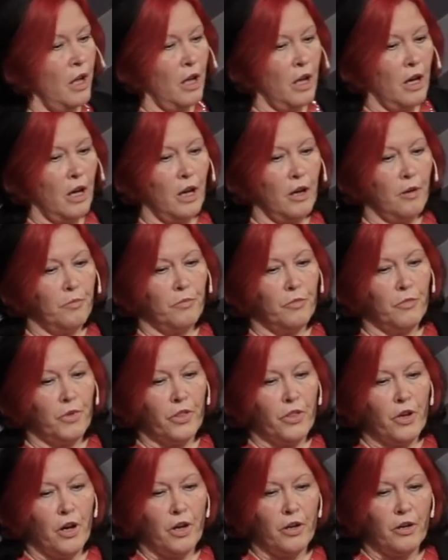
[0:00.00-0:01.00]

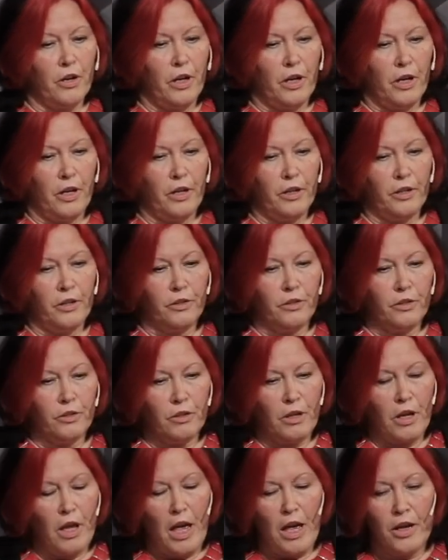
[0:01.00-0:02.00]
with our
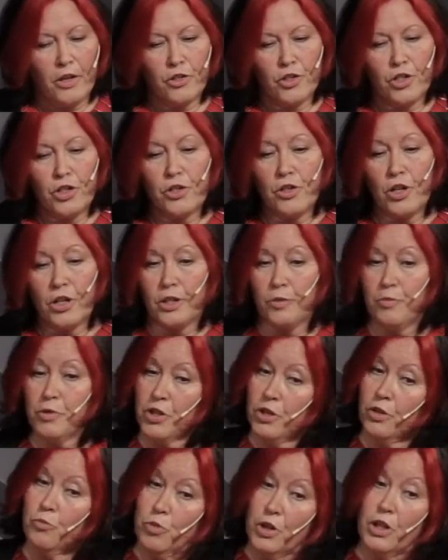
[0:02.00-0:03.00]
energy
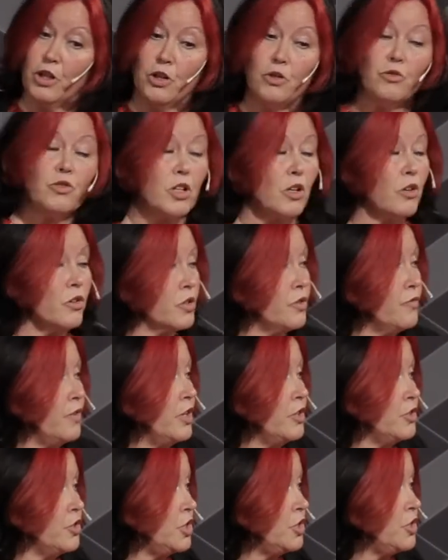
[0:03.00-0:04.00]
transmission, we lose a lot of
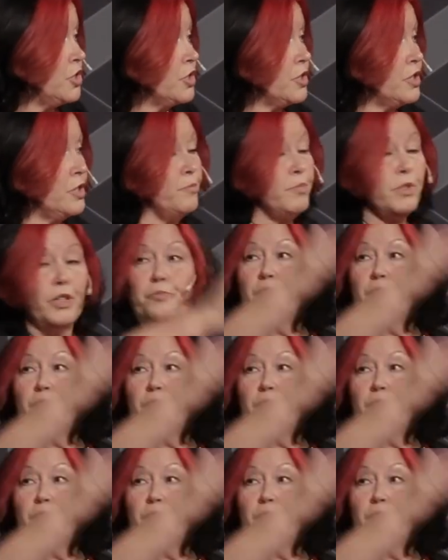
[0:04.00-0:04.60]
energy just simply